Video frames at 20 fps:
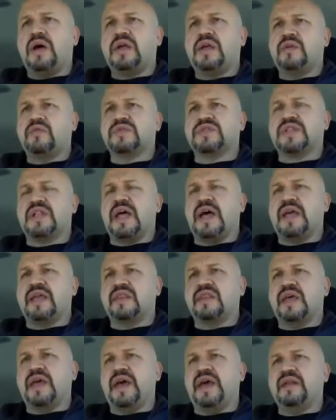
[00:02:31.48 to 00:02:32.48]
he was like
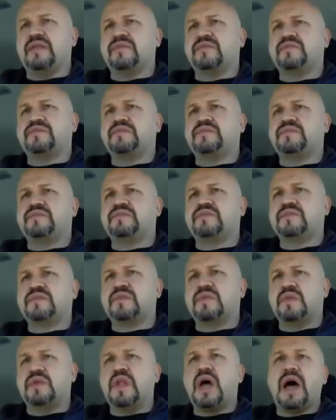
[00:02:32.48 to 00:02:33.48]
that,
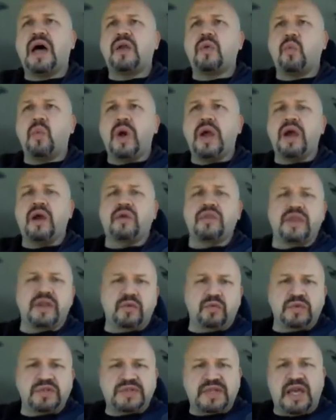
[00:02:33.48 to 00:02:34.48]
not aware that
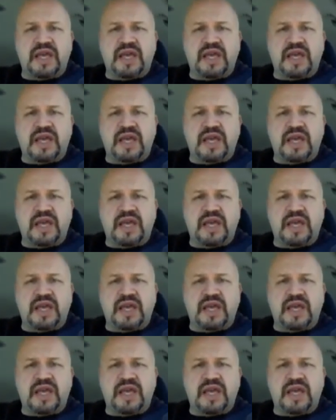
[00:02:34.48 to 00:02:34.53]
it was